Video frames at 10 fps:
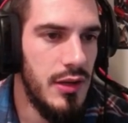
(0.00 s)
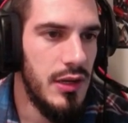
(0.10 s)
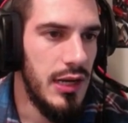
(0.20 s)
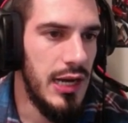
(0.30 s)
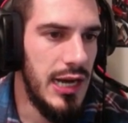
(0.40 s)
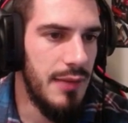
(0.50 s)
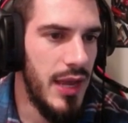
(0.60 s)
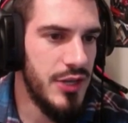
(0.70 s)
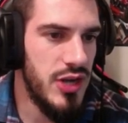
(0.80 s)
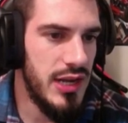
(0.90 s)

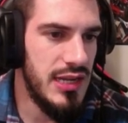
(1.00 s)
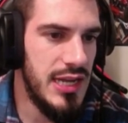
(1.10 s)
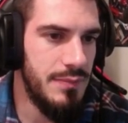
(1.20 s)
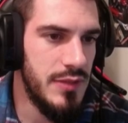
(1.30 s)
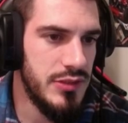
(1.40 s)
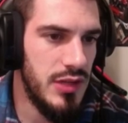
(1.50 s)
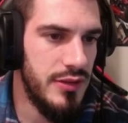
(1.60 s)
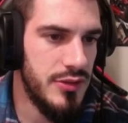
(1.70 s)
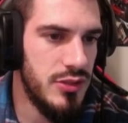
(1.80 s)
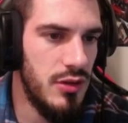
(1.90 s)
Actually, I can keep this on
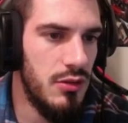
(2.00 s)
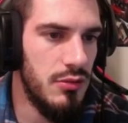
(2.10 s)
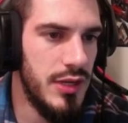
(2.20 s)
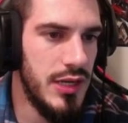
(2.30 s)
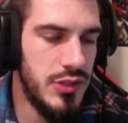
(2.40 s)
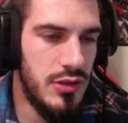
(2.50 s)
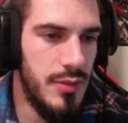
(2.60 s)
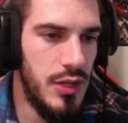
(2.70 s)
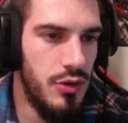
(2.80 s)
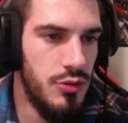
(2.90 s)
there. So you guys are going to
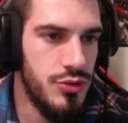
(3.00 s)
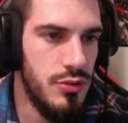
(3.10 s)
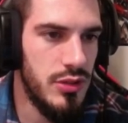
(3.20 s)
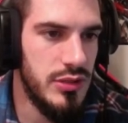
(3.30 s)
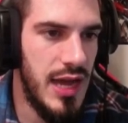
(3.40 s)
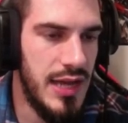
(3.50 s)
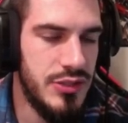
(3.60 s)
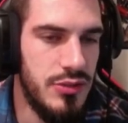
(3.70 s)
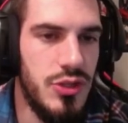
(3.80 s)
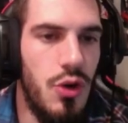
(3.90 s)
be in your Druid class.
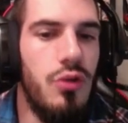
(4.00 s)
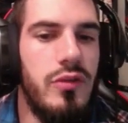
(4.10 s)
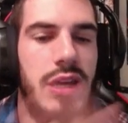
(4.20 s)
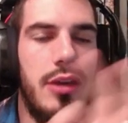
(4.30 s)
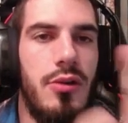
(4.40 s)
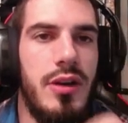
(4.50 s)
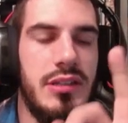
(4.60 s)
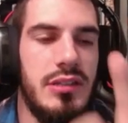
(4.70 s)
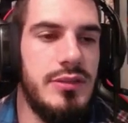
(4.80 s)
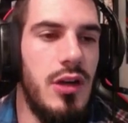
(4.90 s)
So it's only going
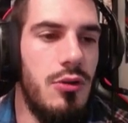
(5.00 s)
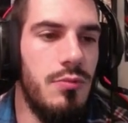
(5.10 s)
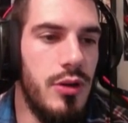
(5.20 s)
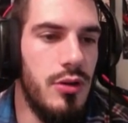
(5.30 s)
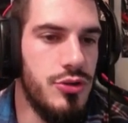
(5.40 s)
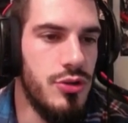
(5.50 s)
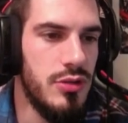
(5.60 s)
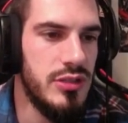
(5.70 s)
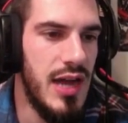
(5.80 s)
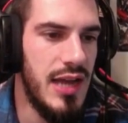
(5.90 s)
to load when you're
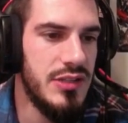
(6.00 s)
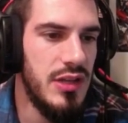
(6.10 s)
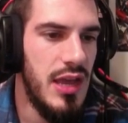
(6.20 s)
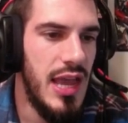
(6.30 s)
Druid class.